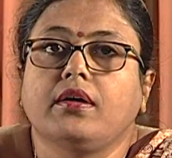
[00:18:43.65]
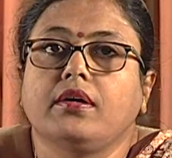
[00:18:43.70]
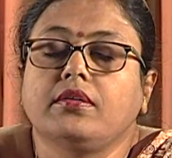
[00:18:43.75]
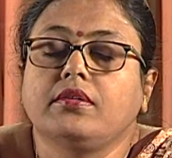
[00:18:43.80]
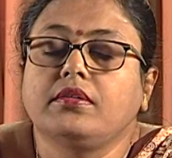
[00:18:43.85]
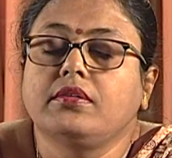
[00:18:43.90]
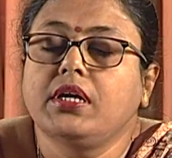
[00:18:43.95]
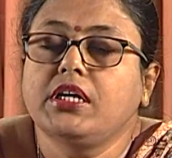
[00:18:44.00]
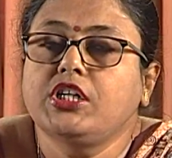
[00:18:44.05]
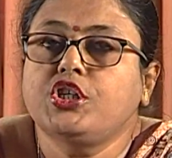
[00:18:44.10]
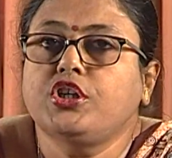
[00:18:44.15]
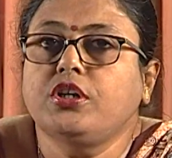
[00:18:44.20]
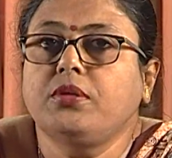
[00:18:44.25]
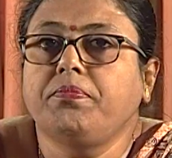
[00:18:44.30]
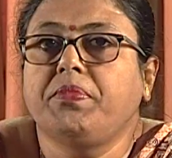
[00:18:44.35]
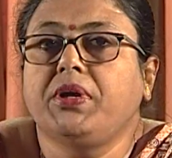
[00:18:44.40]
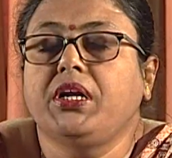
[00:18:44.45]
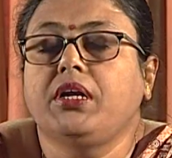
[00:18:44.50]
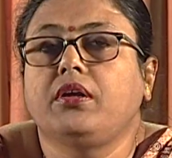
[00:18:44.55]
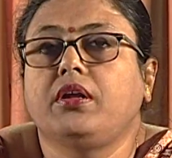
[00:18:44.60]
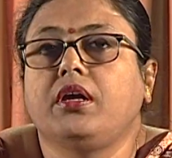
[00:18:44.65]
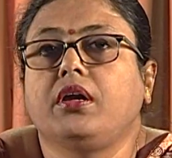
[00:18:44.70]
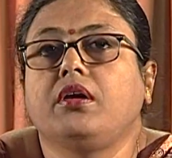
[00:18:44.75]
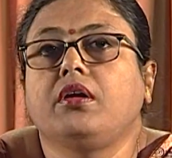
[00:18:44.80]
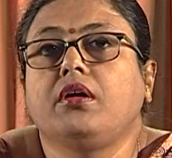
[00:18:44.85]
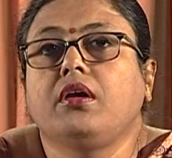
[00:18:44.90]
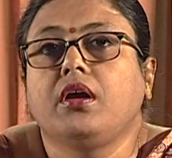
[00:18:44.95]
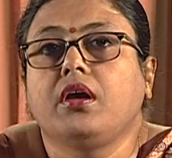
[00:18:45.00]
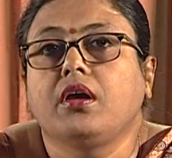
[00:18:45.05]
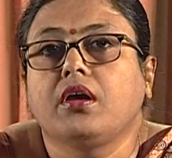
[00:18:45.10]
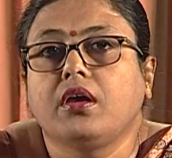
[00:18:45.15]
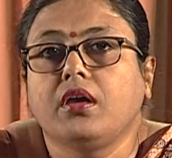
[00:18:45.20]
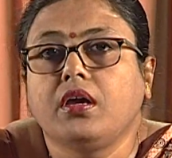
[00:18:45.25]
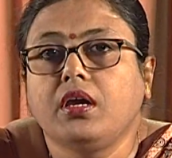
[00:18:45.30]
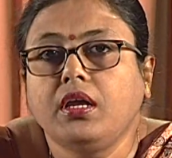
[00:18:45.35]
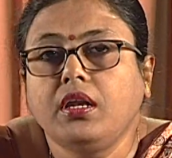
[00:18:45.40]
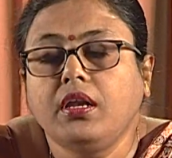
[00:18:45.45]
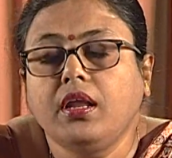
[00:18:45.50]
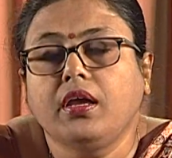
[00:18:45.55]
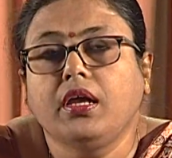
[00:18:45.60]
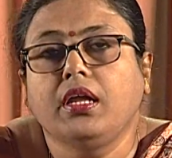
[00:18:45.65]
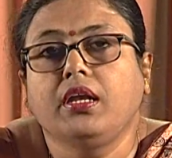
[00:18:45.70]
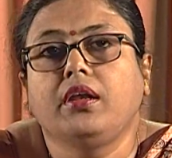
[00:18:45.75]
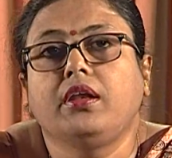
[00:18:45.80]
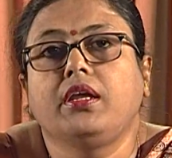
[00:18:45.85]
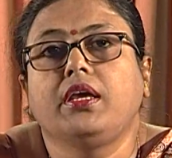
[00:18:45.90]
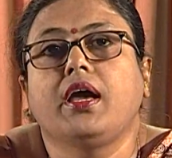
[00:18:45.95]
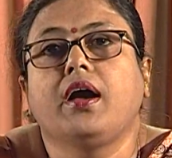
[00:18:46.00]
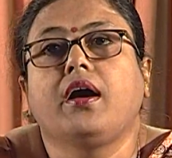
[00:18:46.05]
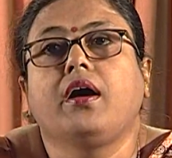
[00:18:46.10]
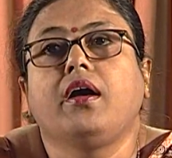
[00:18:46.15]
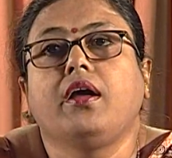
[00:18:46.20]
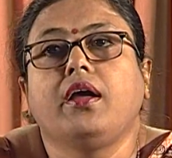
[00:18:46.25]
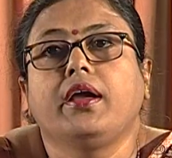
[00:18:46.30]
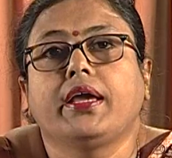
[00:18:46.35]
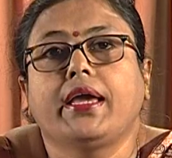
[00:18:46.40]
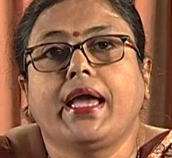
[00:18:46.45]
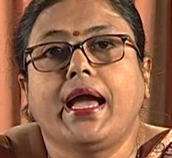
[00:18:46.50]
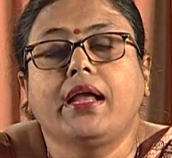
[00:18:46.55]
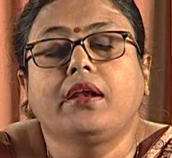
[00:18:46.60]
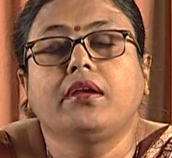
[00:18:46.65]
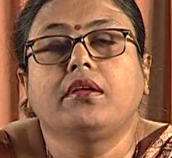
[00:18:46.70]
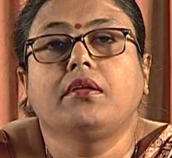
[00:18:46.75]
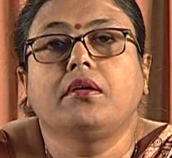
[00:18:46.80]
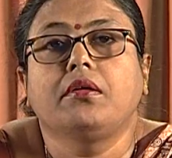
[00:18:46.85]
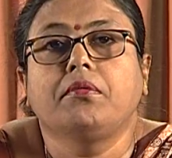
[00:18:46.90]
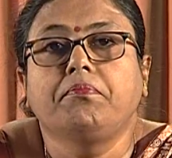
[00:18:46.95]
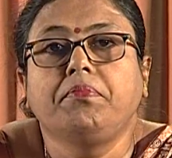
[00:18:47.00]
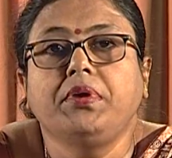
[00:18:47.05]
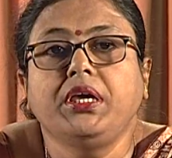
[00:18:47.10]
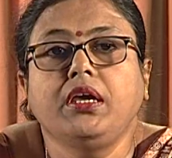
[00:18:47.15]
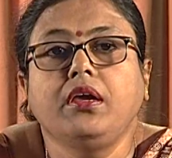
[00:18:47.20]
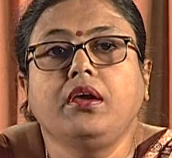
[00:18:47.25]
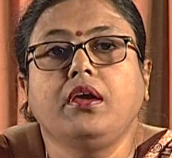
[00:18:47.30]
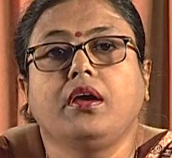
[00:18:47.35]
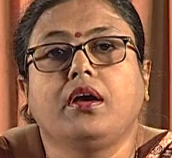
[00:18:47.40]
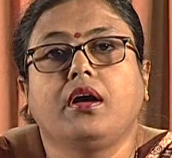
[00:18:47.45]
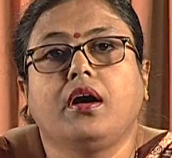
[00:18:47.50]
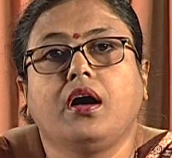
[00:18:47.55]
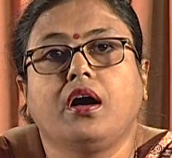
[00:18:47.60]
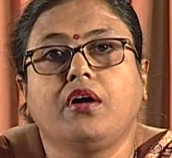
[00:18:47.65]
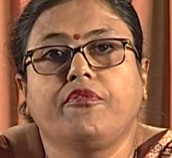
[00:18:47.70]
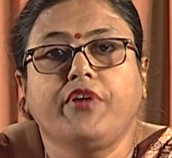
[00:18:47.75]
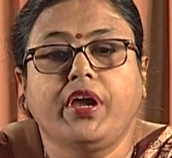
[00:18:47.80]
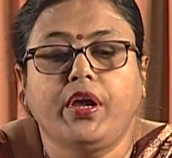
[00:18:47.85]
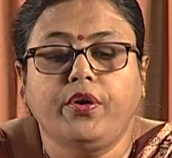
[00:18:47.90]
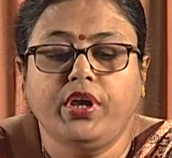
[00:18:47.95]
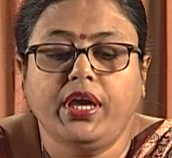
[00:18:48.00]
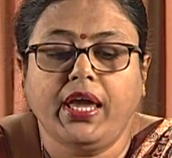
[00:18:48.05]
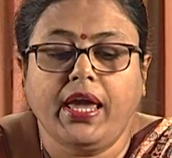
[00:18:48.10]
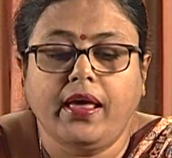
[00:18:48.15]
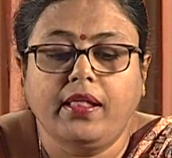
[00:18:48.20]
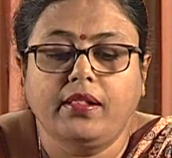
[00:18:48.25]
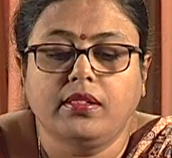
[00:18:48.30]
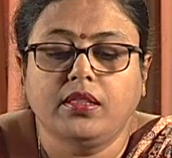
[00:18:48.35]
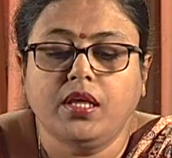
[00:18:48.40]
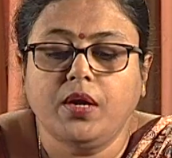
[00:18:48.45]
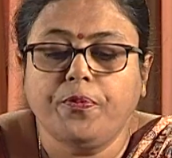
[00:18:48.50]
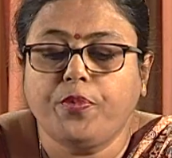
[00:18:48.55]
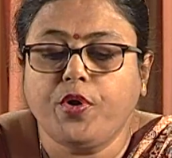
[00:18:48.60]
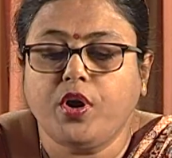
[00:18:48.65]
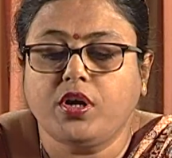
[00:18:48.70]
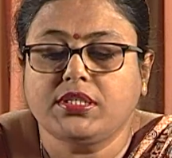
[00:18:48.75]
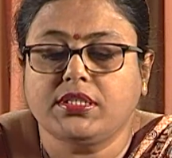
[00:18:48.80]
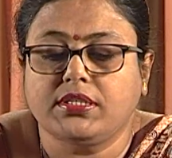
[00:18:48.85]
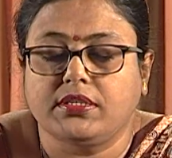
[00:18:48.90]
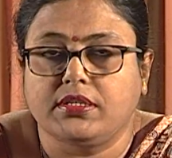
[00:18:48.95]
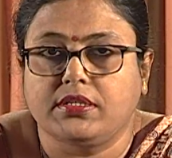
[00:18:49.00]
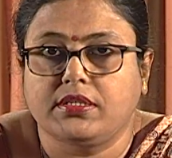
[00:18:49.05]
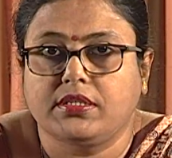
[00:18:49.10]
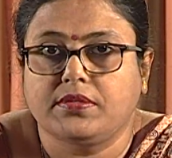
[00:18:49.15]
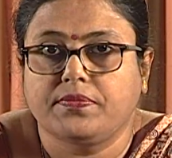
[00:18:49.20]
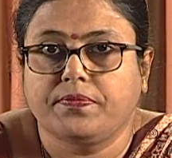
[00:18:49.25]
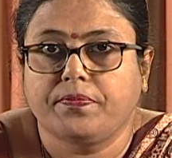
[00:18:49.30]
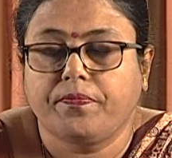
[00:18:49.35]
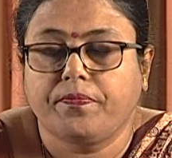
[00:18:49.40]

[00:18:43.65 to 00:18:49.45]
nation building in India can be a very healthy process.